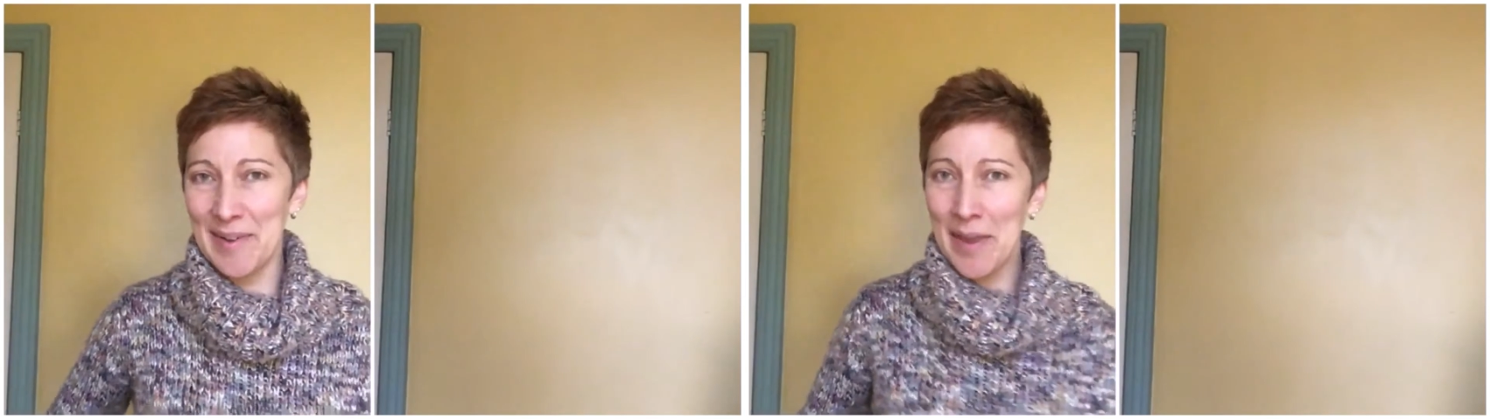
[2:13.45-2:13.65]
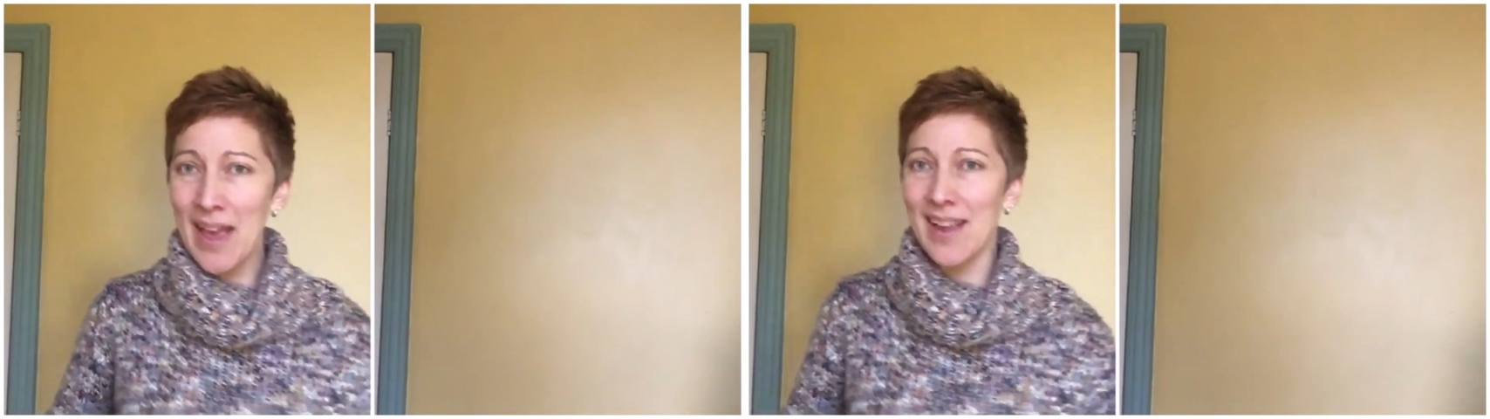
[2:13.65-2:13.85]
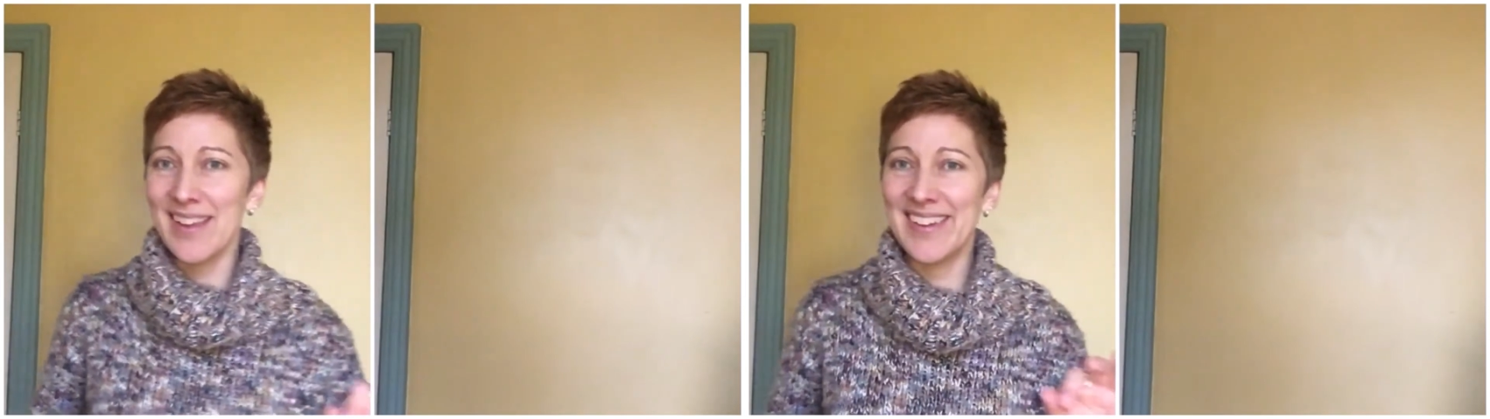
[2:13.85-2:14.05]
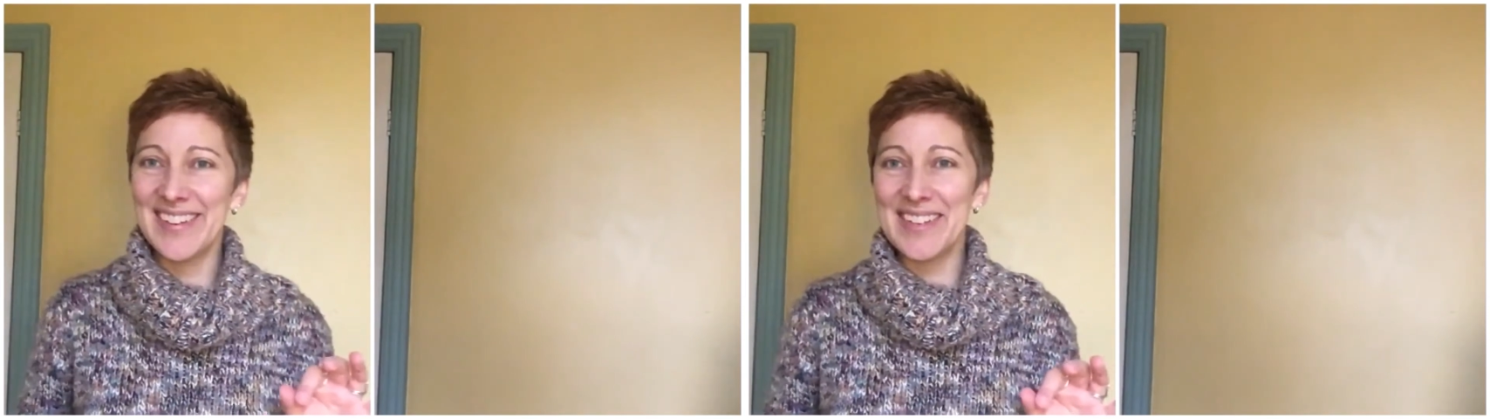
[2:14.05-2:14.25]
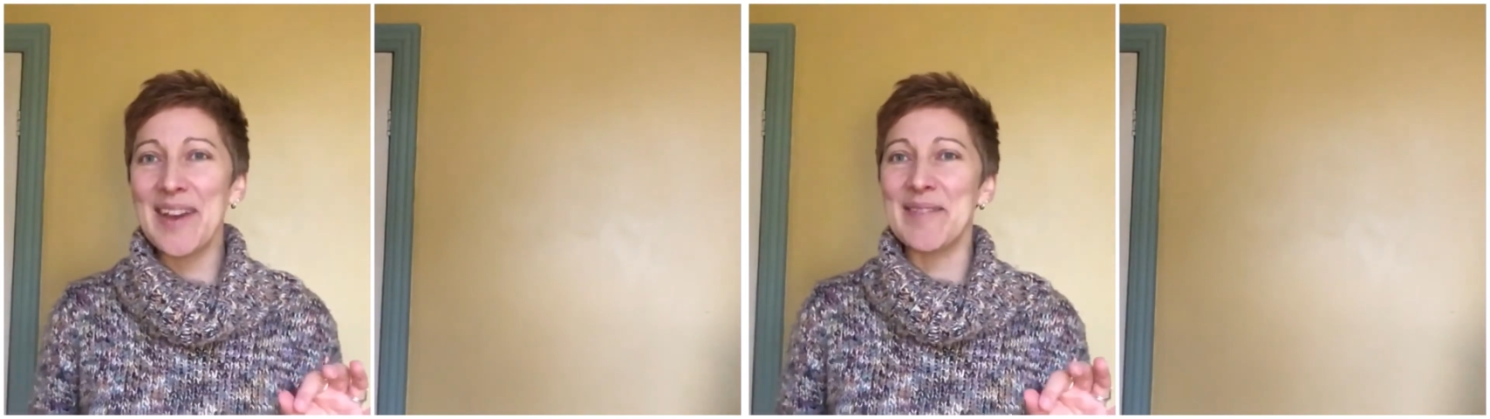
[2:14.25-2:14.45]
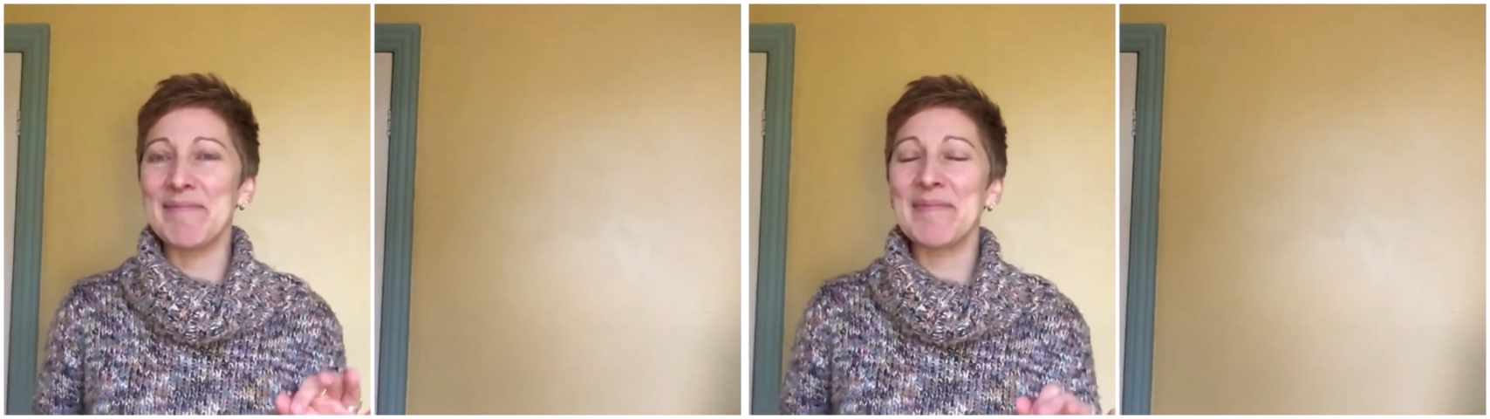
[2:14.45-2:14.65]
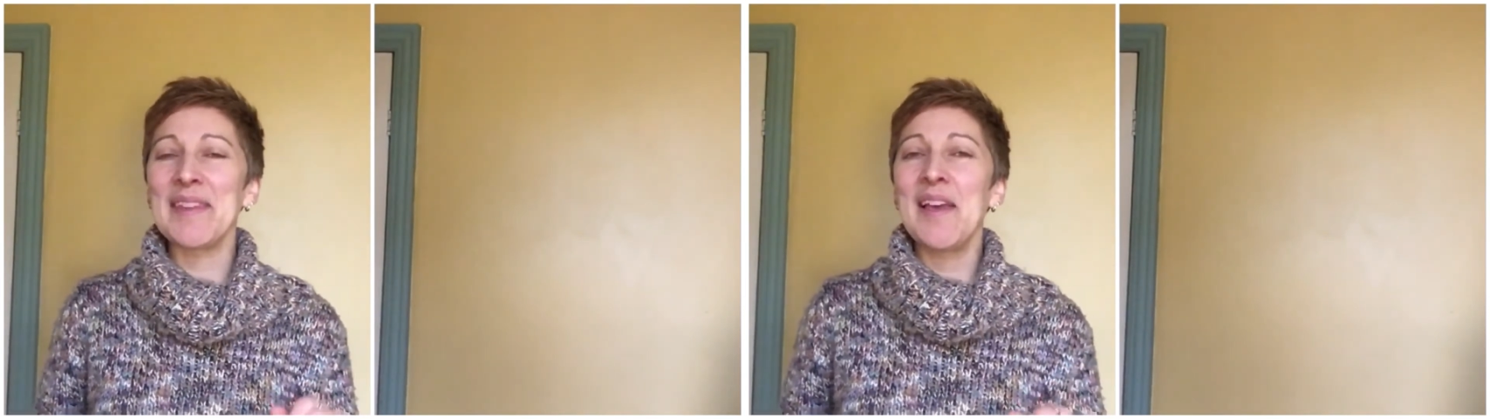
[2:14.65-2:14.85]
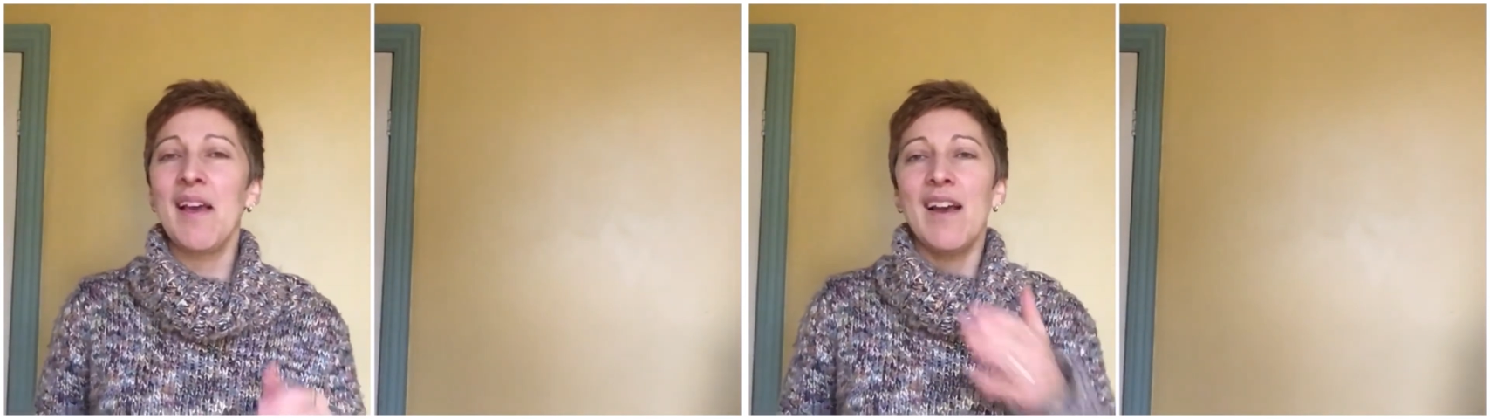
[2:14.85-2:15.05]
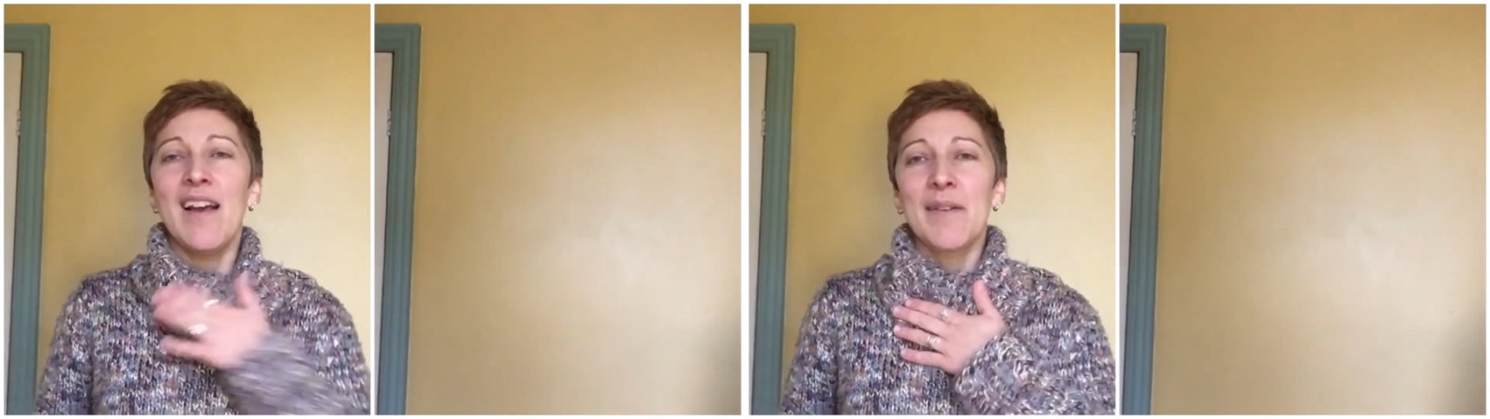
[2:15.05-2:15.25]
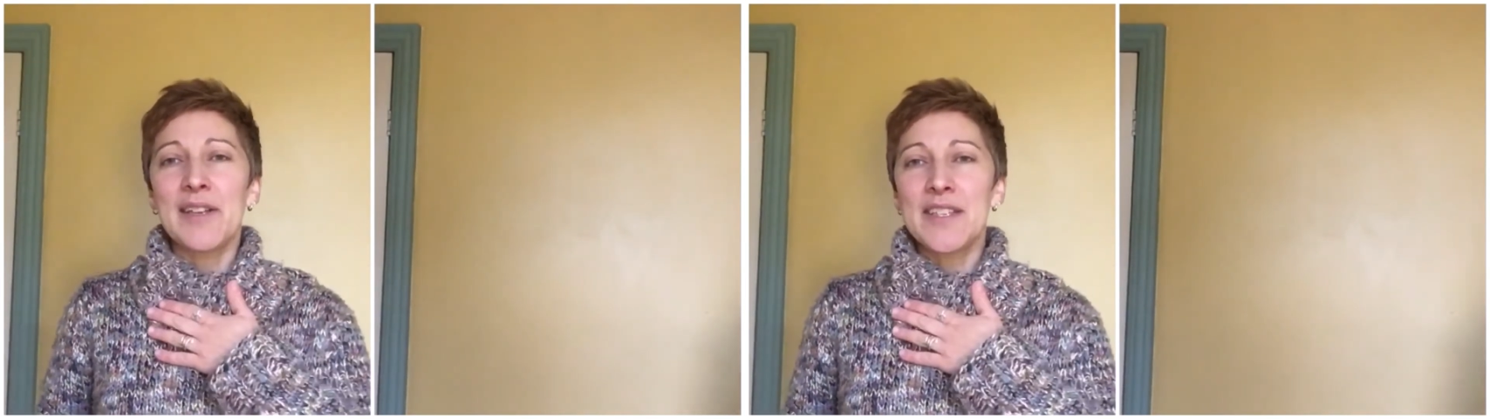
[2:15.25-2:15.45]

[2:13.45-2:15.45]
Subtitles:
Okay, so I'm going